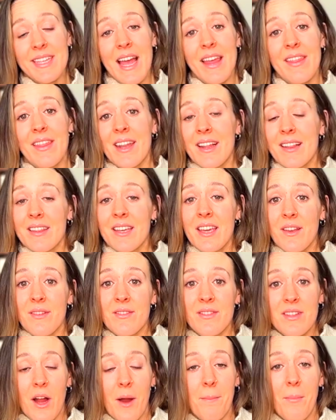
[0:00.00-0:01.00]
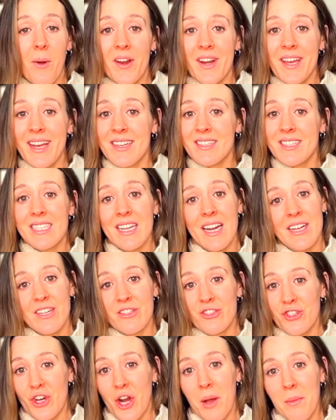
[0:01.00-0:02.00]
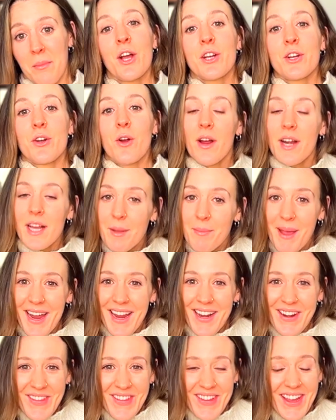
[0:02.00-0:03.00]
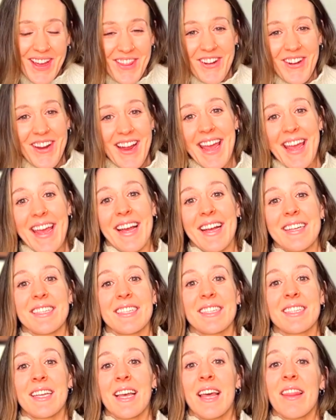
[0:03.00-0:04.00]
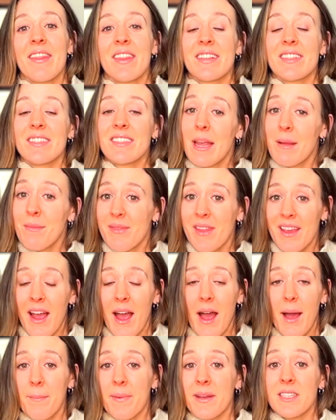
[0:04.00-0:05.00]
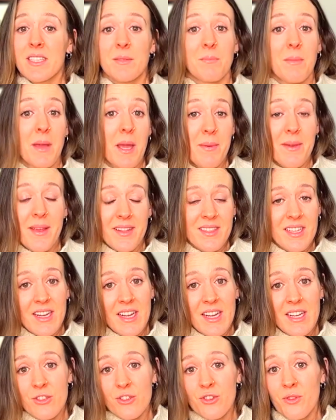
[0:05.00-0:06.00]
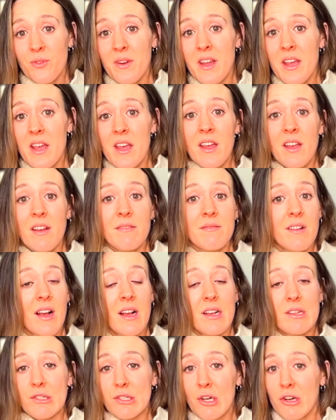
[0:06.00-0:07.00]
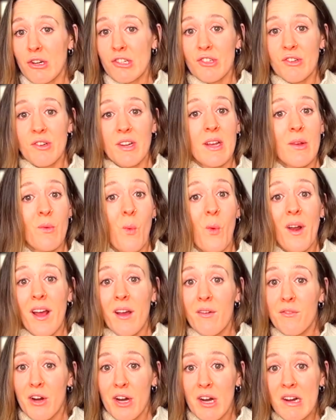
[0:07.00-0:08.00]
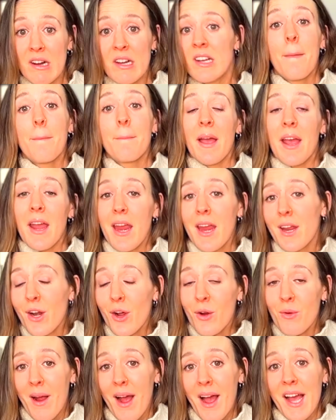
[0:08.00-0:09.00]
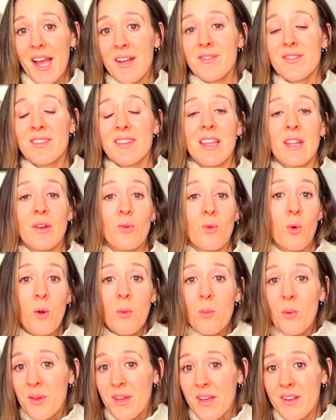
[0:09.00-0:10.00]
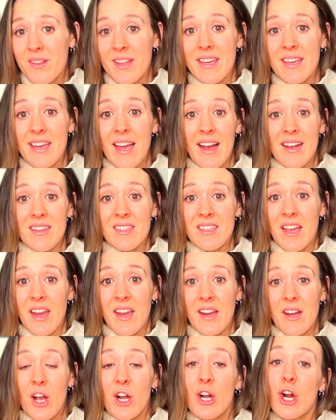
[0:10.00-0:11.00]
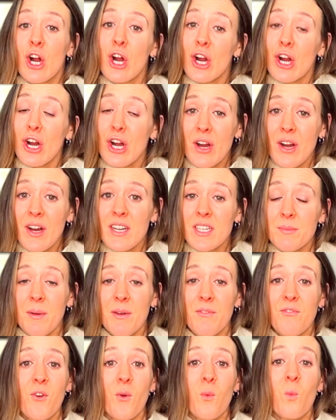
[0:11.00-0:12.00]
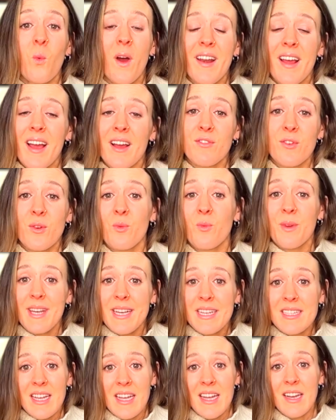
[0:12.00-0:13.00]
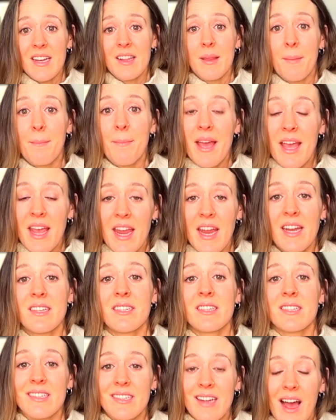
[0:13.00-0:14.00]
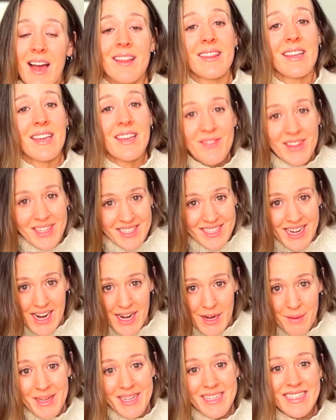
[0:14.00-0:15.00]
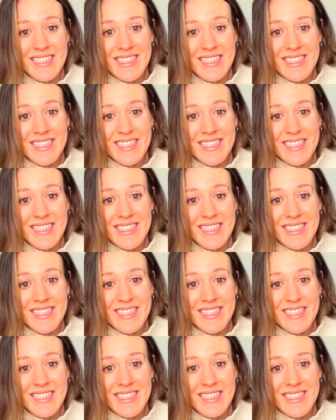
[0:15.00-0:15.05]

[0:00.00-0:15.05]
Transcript: and then it leaves. Our body has done its job. Chronic pain, on the other hand, the same thing happens. Maybe it's an injury, a surgery, whatever. Pain arrives, the normal healing cascade occurs, but for whatever reason, the pain does not leave this time, it